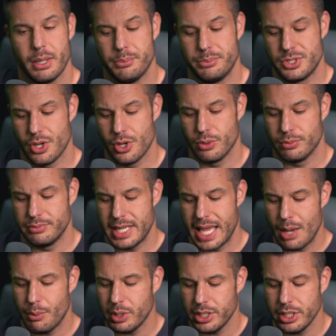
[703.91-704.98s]
So
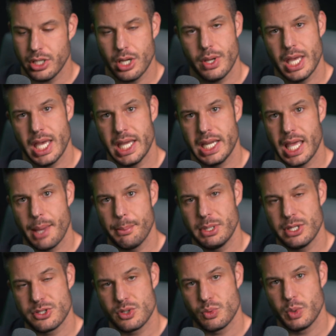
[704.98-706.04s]
now we're going to go ahead, I'm going
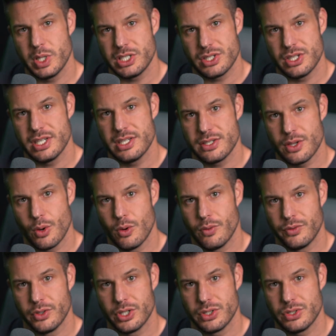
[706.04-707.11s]
to switch this
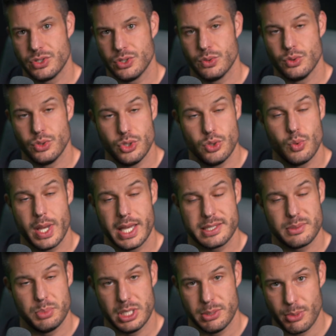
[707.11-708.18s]
over to
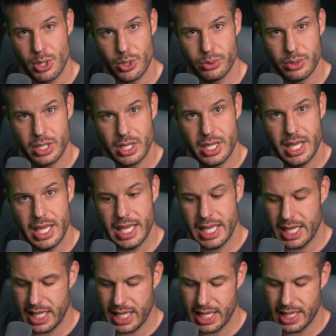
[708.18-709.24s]
USB mode,
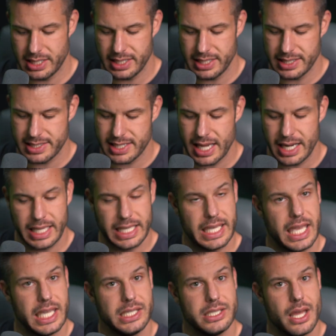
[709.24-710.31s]
and it's got a
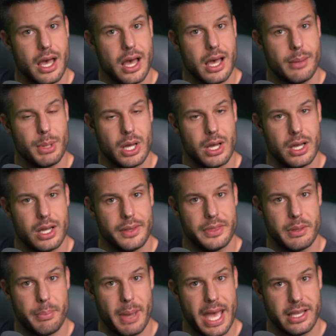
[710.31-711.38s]
gain knob on
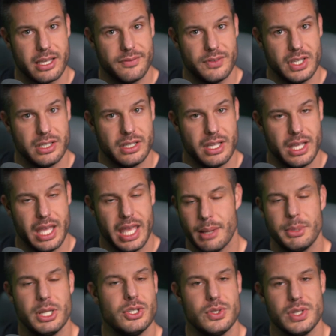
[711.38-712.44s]
the back of it. I'm
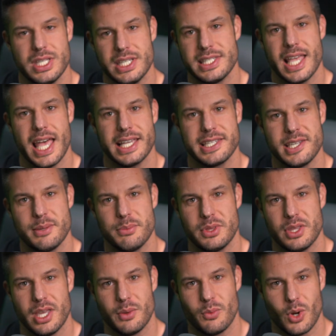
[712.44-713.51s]
going to do the exact same
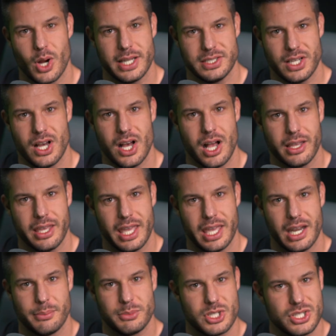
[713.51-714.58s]
thing where I talk,
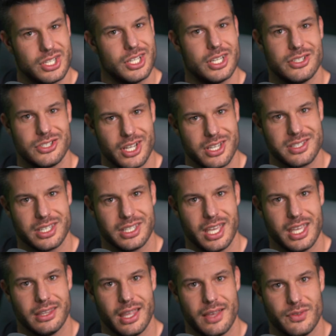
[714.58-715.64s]
and I'm just going to adjust the
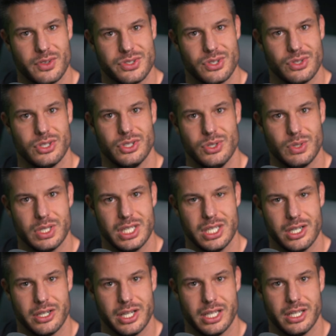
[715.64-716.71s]
gain level so that you can
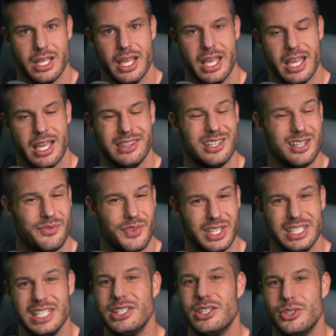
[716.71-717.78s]
hear it. And then if I
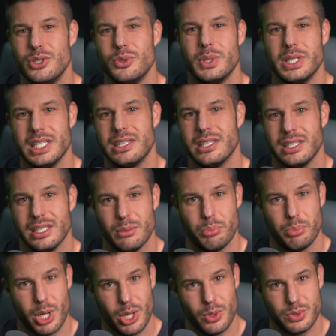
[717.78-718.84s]
need to do anything in
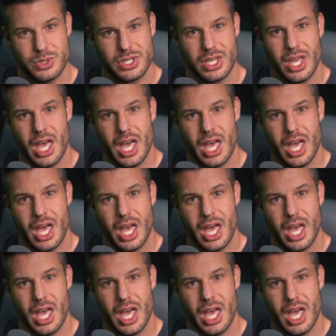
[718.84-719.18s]
post,